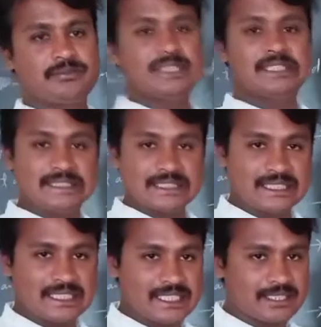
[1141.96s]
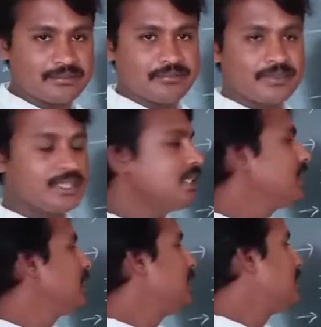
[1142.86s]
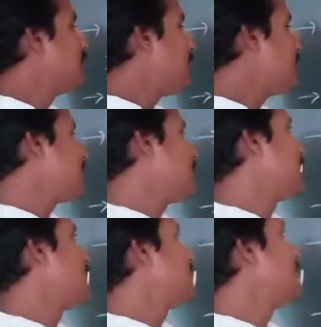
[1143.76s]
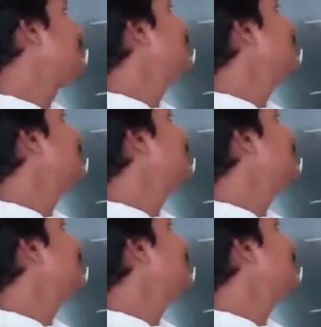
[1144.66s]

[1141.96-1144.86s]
Is it clear? In third generation,